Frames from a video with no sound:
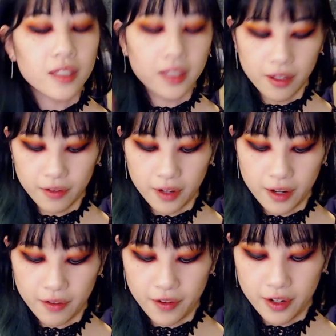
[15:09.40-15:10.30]
Give kind of
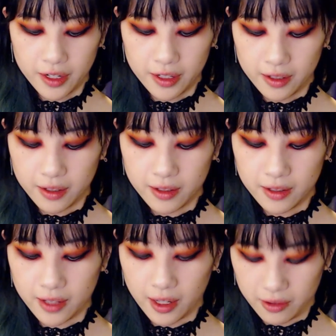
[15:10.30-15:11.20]
a very
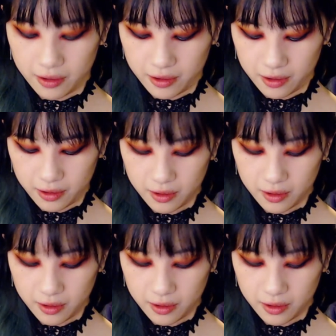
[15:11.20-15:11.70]
subtle